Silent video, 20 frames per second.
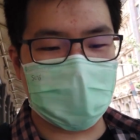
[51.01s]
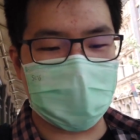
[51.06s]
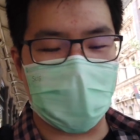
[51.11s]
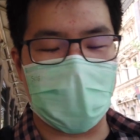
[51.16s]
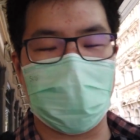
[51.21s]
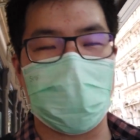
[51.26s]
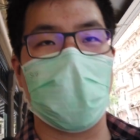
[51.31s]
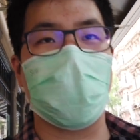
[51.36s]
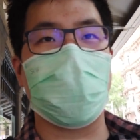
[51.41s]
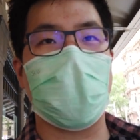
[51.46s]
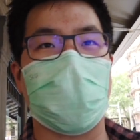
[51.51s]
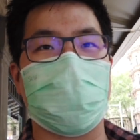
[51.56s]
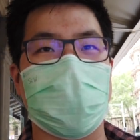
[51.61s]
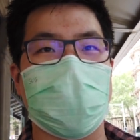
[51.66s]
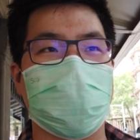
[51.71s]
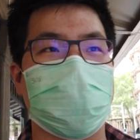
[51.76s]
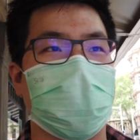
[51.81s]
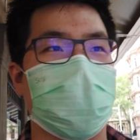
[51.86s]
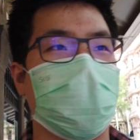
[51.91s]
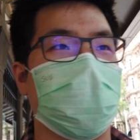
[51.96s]
yeah, maybe I'm
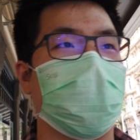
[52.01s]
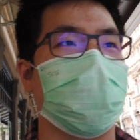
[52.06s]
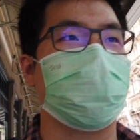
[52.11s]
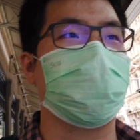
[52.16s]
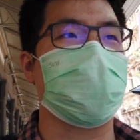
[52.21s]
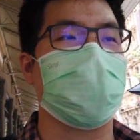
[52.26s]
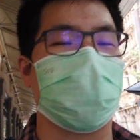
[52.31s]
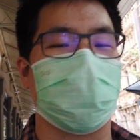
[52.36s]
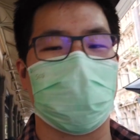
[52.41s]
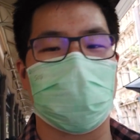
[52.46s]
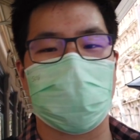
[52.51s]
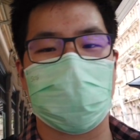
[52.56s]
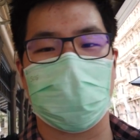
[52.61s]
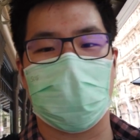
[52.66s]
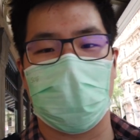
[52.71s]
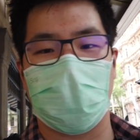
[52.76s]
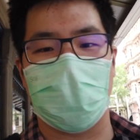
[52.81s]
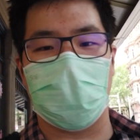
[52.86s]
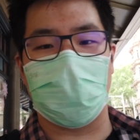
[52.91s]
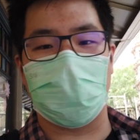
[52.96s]
just gonna visit a
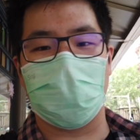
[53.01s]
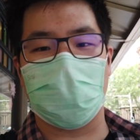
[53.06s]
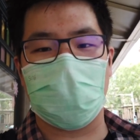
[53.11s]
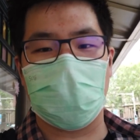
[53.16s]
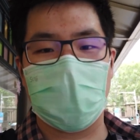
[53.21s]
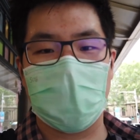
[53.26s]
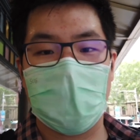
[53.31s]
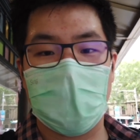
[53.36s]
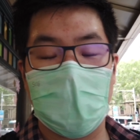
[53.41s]
bookstore and